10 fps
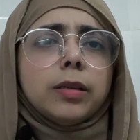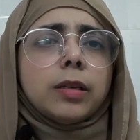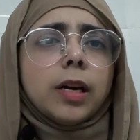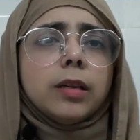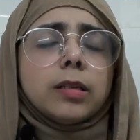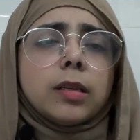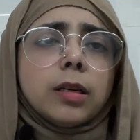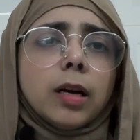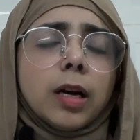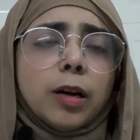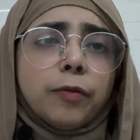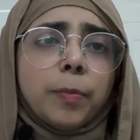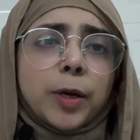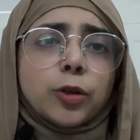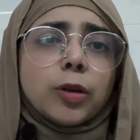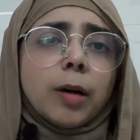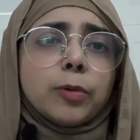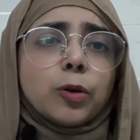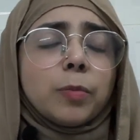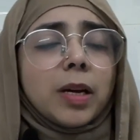instant, if a patient
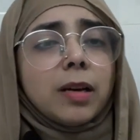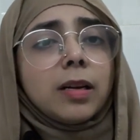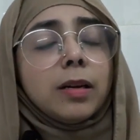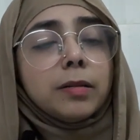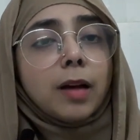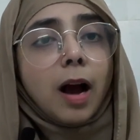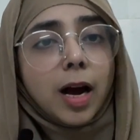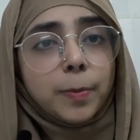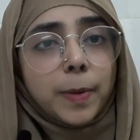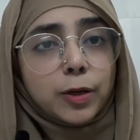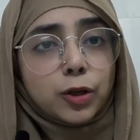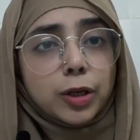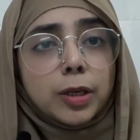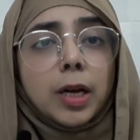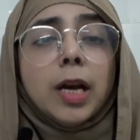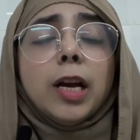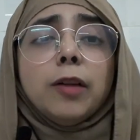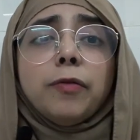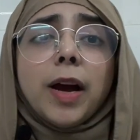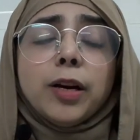comes to me and he's a heart patient,
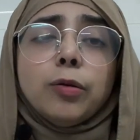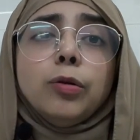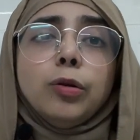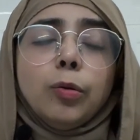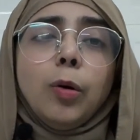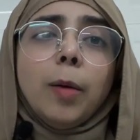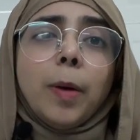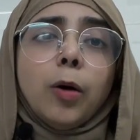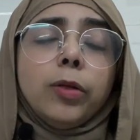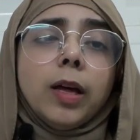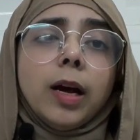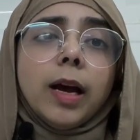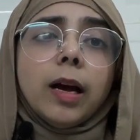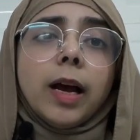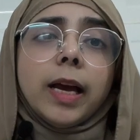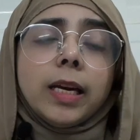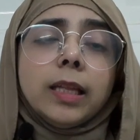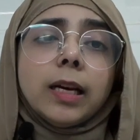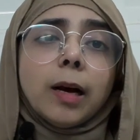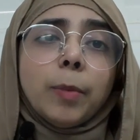if I don't know about the
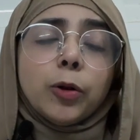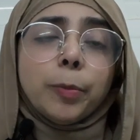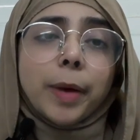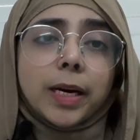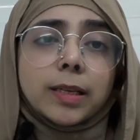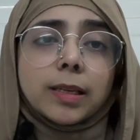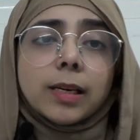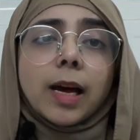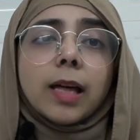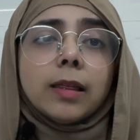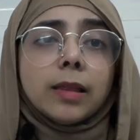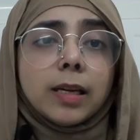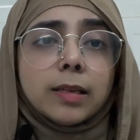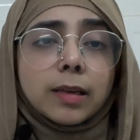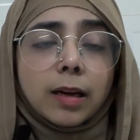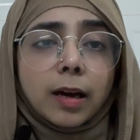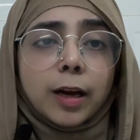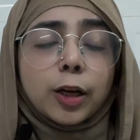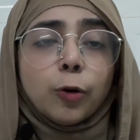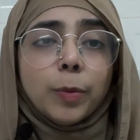anything about the medicine and these
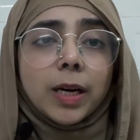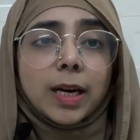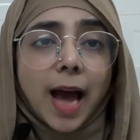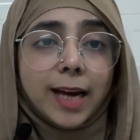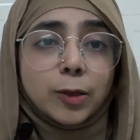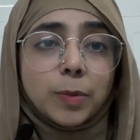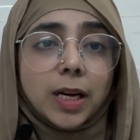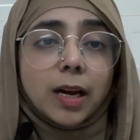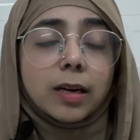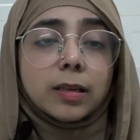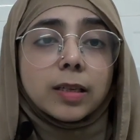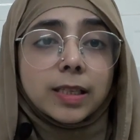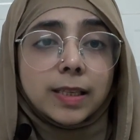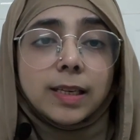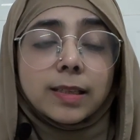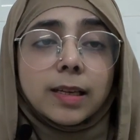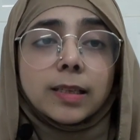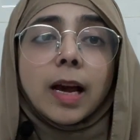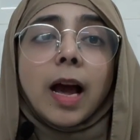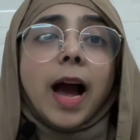human anatomy and
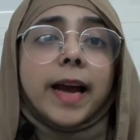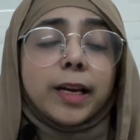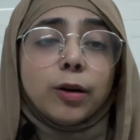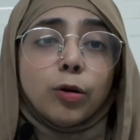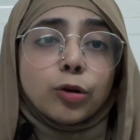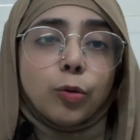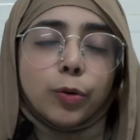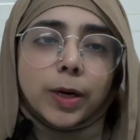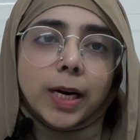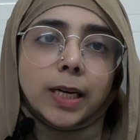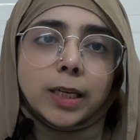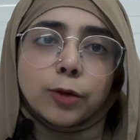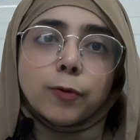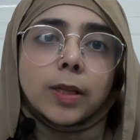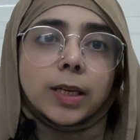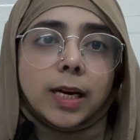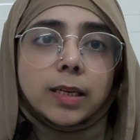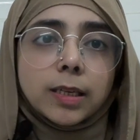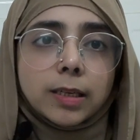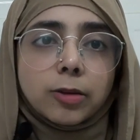diseases, I cannot correlate it with the
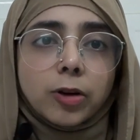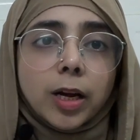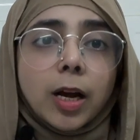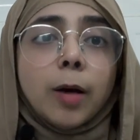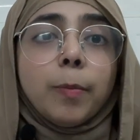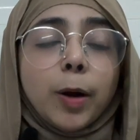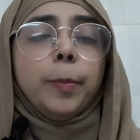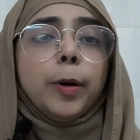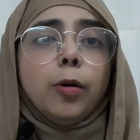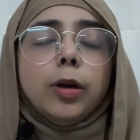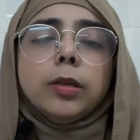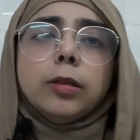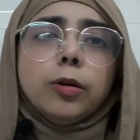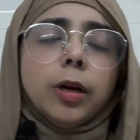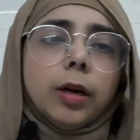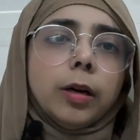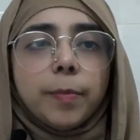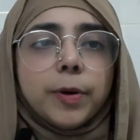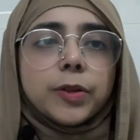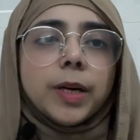dentistry. Because if
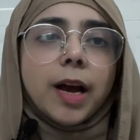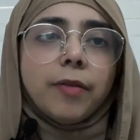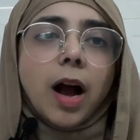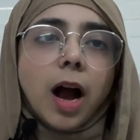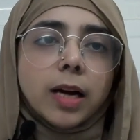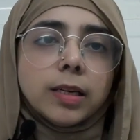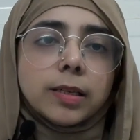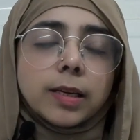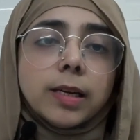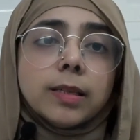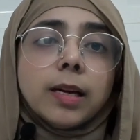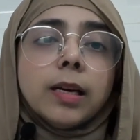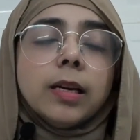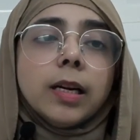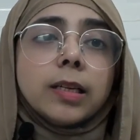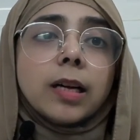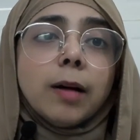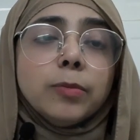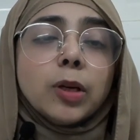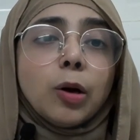a person have a heart disease, then it
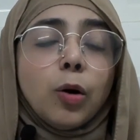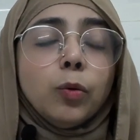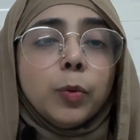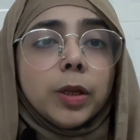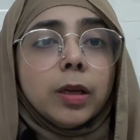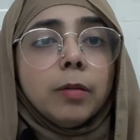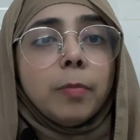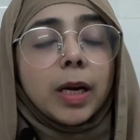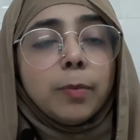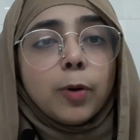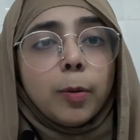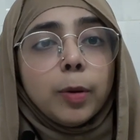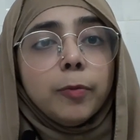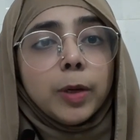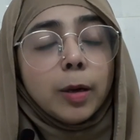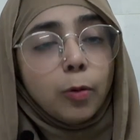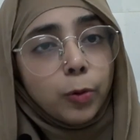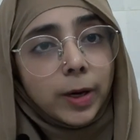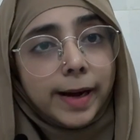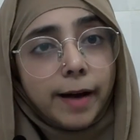comes along with the many problem in the
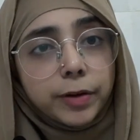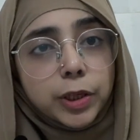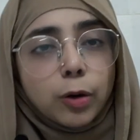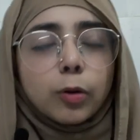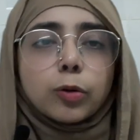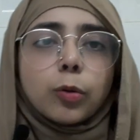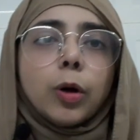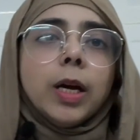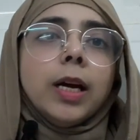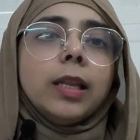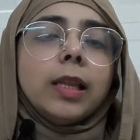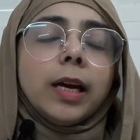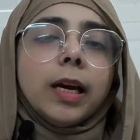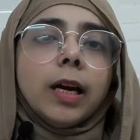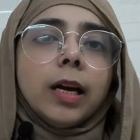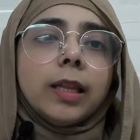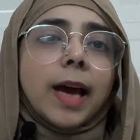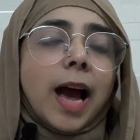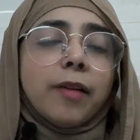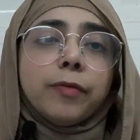oral cavity also. They
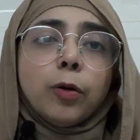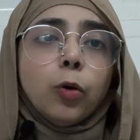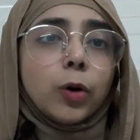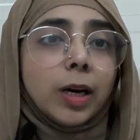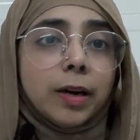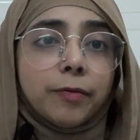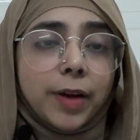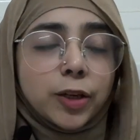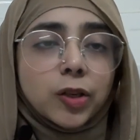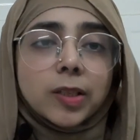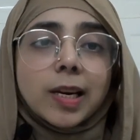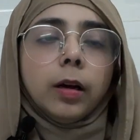have oral infection,